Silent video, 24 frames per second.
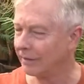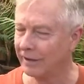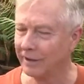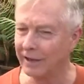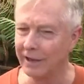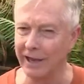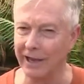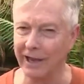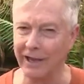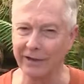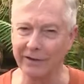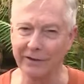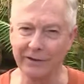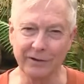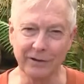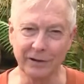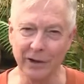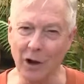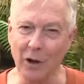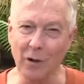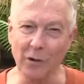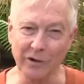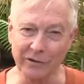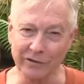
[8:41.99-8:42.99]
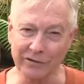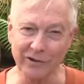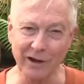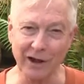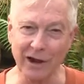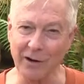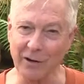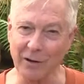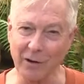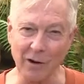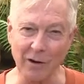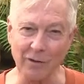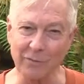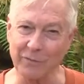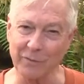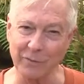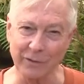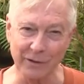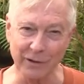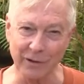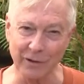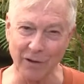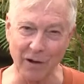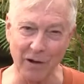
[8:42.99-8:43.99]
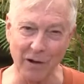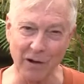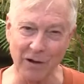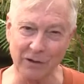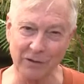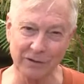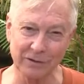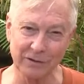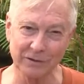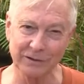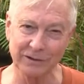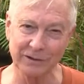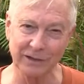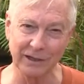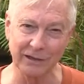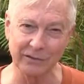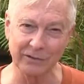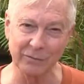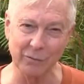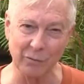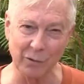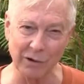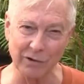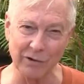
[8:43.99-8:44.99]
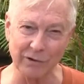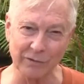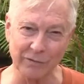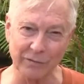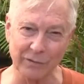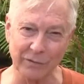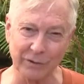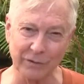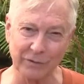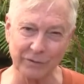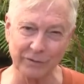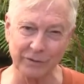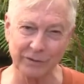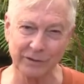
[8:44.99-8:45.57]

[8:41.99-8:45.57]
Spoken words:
And no, it's not harmful at all. It's wonderful.